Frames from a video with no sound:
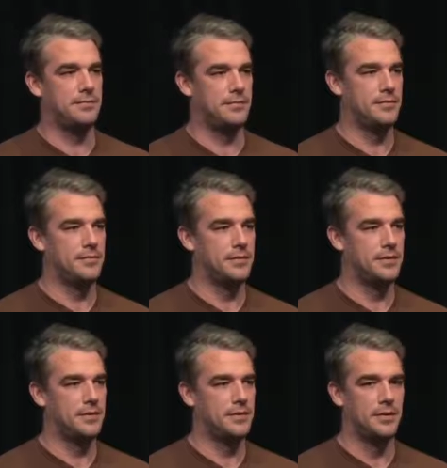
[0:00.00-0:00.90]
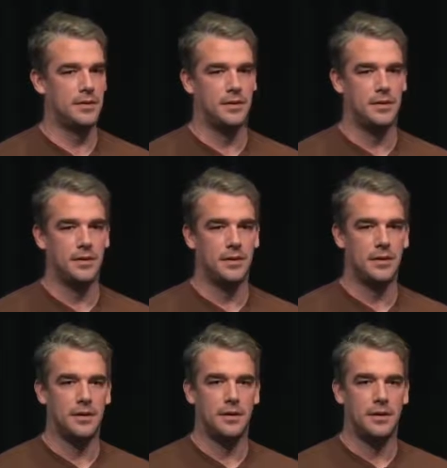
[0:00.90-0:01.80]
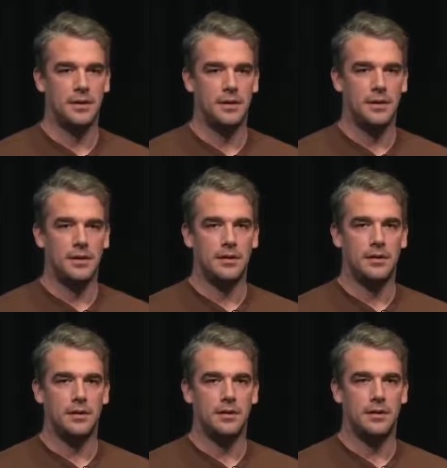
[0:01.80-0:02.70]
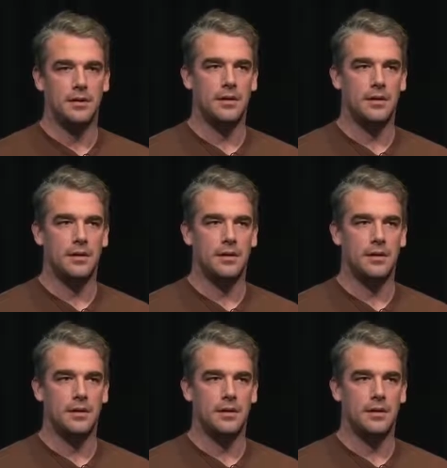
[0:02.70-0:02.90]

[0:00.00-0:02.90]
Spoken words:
Nobody speaks.